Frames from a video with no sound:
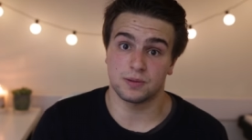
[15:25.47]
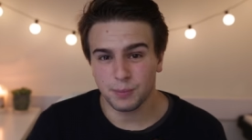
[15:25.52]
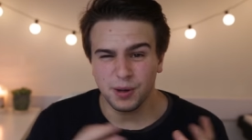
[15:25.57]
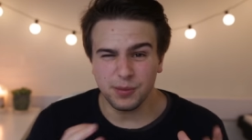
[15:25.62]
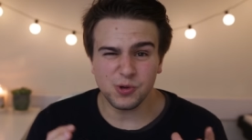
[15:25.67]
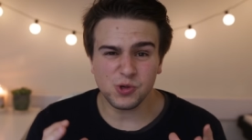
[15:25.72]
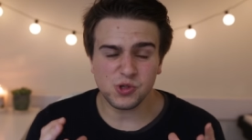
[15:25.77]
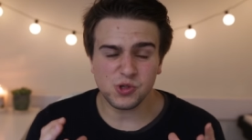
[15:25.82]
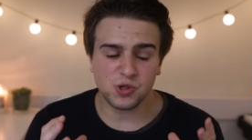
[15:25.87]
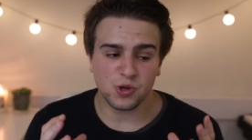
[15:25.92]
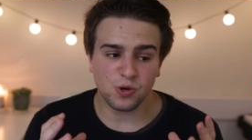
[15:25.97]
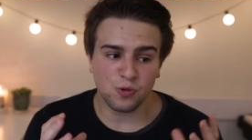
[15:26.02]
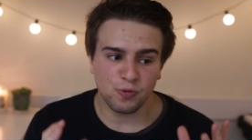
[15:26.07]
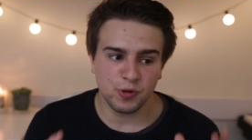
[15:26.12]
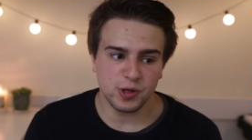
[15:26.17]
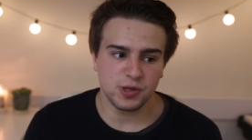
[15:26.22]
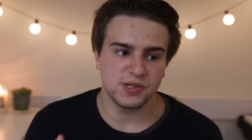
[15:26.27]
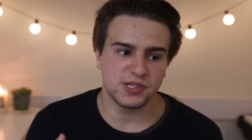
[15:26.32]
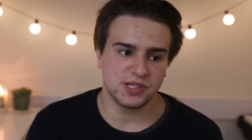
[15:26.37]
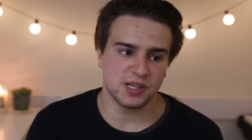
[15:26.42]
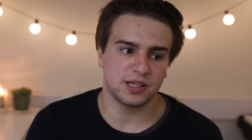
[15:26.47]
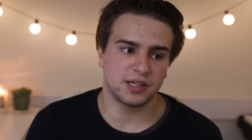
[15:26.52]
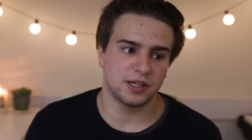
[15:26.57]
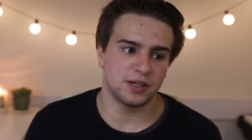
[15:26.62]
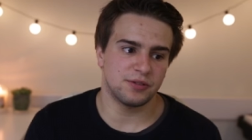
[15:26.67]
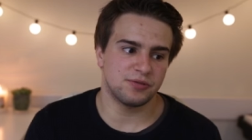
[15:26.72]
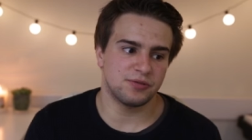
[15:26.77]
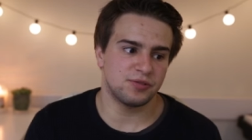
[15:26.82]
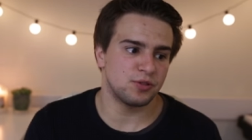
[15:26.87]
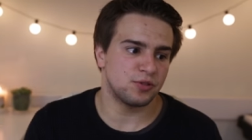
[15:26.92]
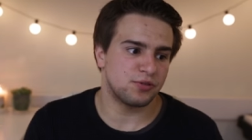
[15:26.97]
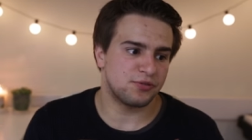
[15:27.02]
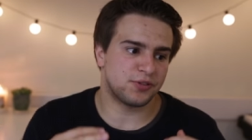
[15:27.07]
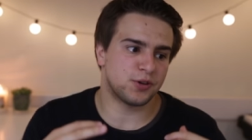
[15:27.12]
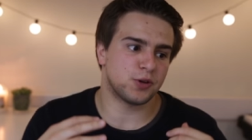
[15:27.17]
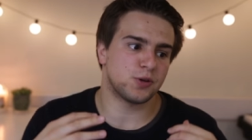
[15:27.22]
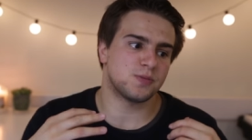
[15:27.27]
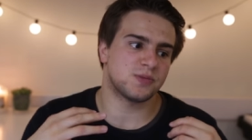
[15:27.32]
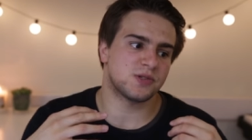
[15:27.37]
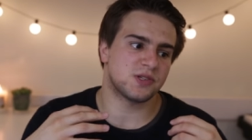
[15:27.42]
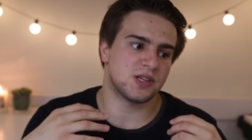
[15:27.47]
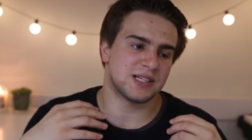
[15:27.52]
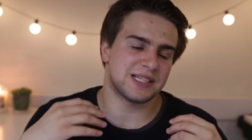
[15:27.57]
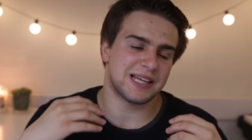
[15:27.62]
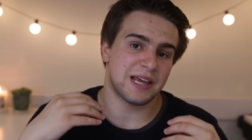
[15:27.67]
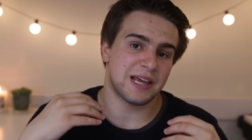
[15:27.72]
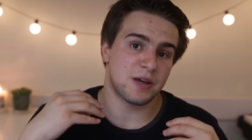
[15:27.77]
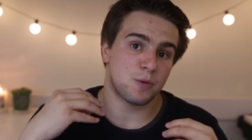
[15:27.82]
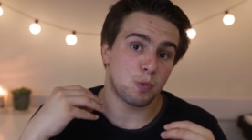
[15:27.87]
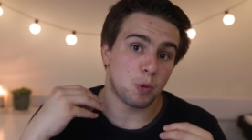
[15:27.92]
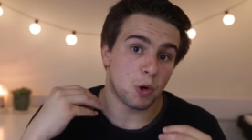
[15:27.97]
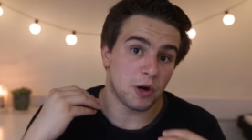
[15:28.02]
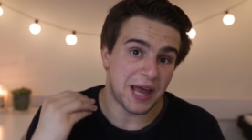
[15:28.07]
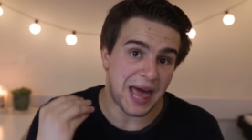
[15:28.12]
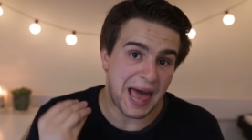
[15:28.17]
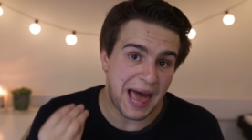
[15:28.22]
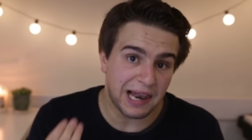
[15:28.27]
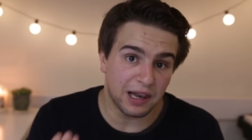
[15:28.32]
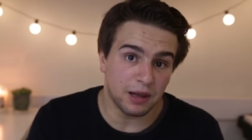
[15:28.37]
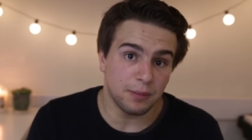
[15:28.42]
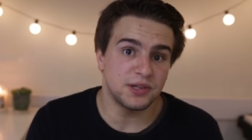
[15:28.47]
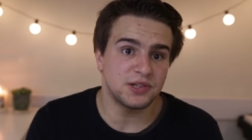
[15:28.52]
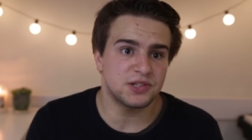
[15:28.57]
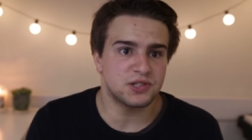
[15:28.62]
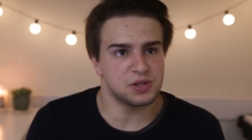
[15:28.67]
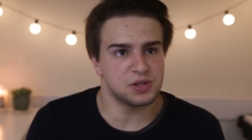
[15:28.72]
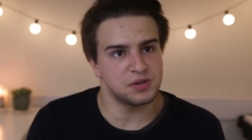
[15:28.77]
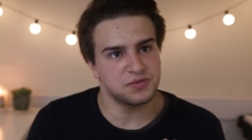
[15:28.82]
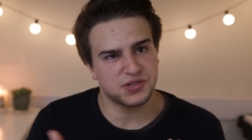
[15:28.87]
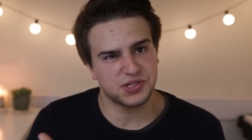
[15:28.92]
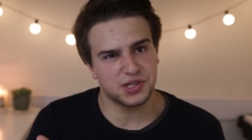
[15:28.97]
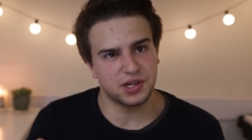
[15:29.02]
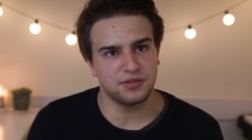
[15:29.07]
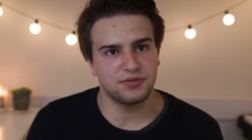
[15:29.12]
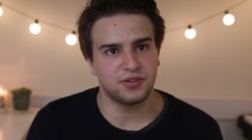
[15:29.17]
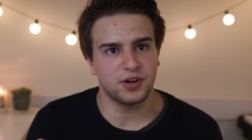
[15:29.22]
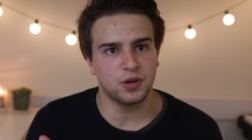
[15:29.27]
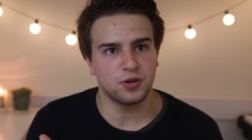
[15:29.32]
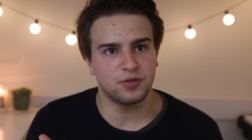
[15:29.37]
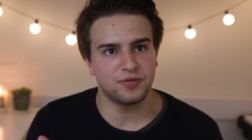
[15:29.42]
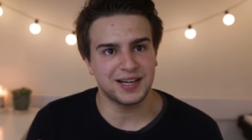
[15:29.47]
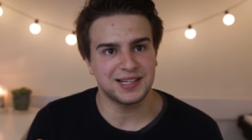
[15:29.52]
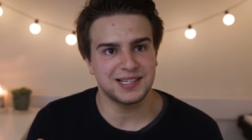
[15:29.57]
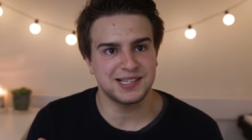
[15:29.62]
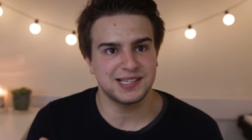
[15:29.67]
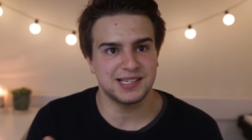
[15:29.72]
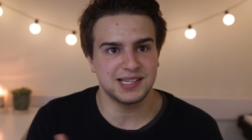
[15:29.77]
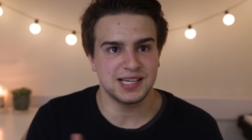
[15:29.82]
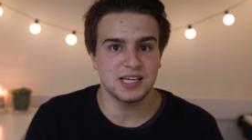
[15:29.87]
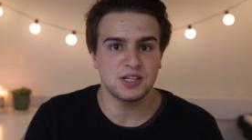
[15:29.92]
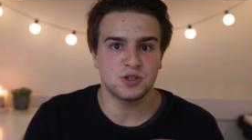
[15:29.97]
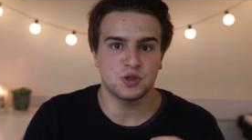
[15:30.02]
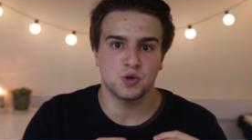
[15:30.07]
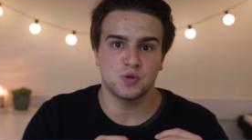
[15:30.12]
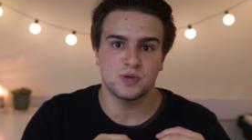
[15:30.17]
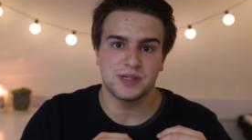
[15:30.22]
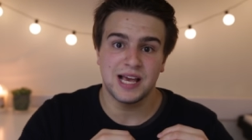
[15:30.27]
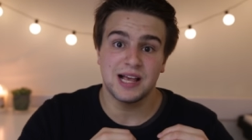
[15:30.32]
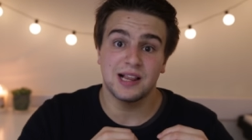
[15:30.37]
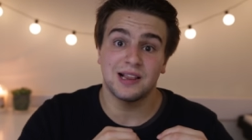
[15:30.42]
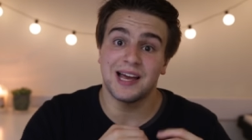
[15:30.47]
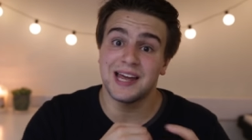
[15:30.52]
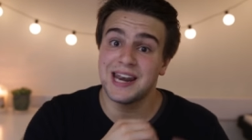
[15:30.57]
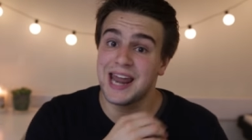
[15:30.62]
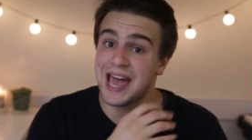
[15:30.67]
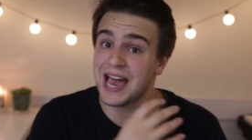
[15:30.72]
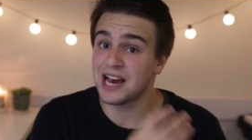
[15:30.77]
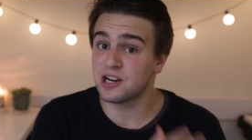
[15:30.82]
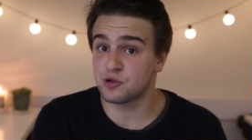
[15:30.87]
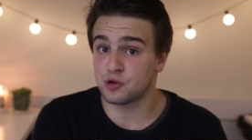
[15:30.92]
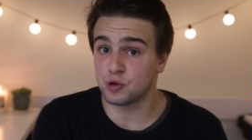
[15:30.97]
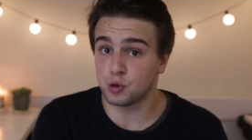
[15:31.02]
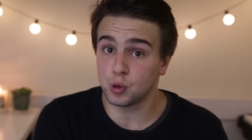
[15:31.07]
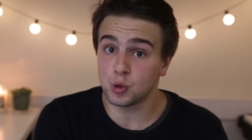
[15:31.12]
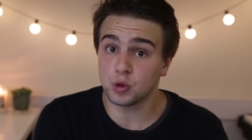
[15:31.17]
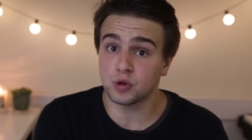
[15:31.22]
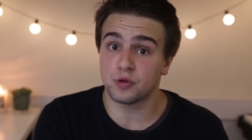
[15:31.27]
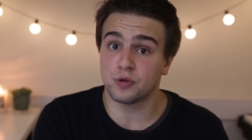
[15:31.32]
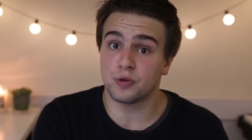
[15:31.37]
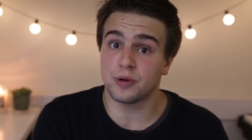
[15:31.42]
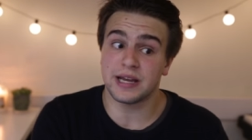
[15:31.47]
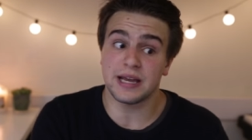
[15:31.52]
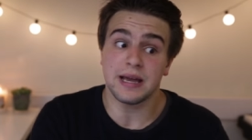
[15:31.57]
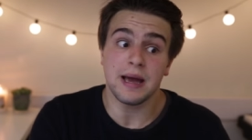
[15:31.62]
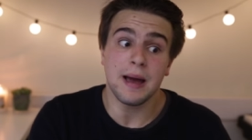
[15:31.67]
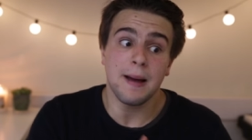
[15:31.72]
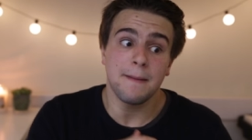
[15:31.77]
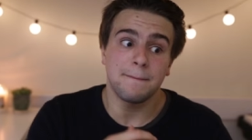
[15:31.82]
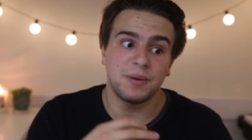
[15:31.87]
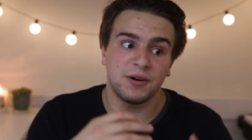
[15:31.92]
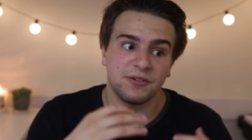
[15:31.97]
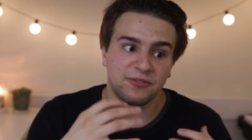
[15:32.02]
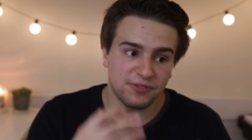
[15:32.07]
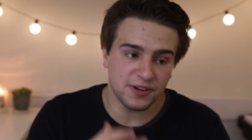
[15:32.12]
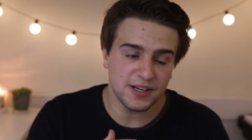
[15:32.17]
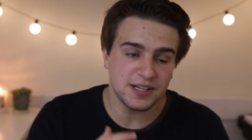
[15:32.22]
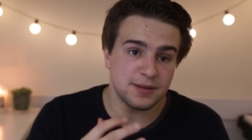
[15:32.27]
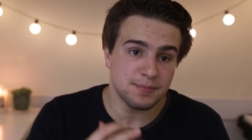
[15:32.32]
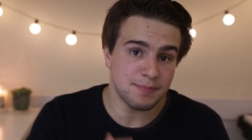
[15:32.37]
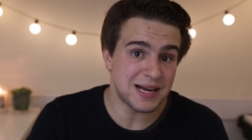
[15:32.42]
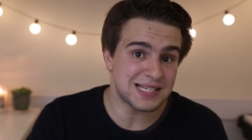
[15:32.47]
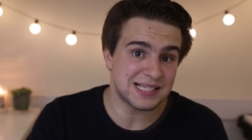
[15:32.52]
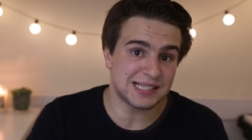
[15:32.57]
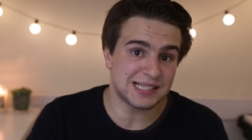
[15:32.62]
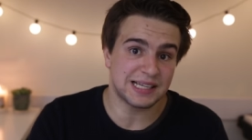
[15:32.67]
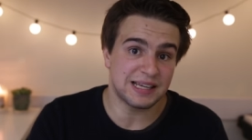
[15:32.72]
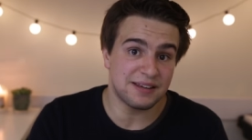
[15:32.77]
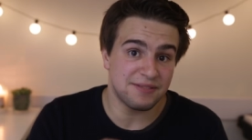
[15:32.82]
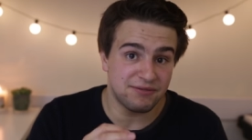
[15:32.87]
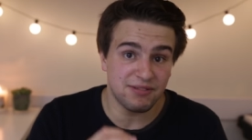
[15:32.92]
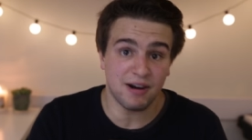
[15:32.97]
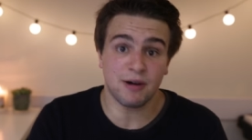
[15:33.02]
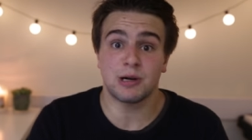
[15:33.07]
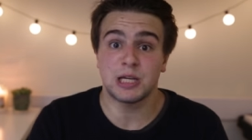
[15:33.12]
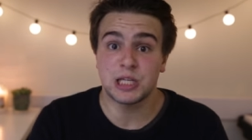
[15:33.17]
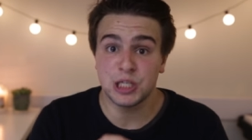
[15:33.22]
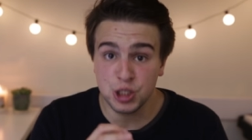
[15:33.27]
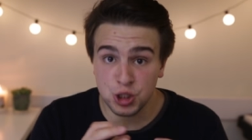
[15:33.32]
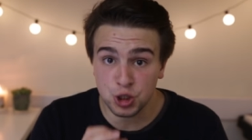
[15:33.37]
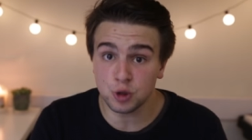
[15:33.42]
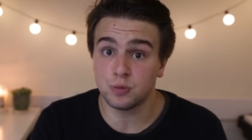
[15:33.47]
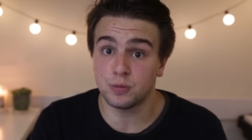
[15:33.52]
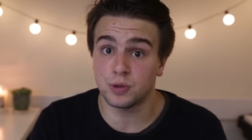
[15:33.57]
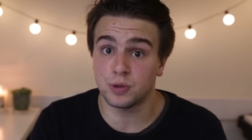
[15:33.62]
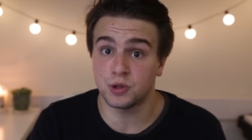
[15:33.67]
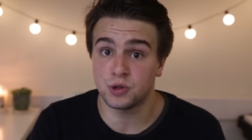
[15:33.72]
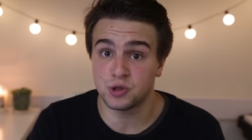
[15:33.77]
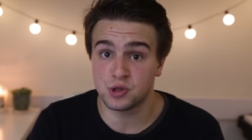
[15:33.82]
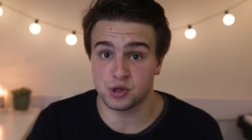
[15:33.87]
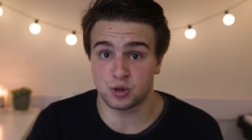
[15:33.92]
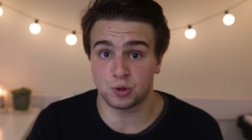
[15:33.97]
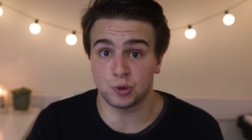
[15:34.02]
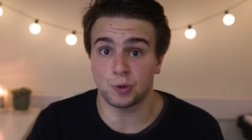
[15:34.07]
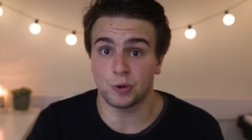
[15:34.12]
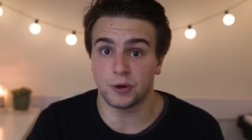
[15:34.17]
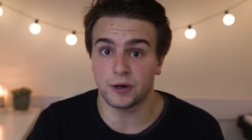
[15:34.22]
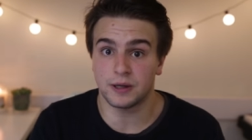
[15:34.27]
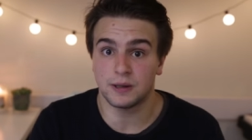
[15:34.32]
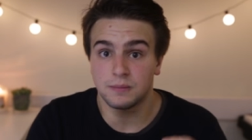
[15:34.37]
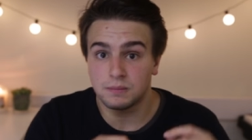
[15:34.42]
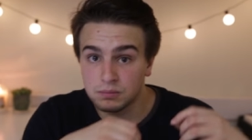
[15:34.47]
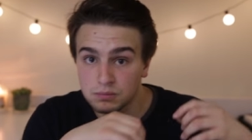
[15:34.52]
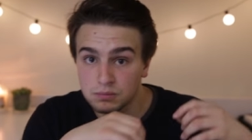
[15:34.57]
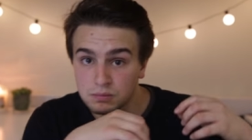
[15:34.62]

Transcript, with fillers: But I'm also a real sucker for films that take one element of sci-fi or fantasy to tell an extraordinary, but fundamentally very human story.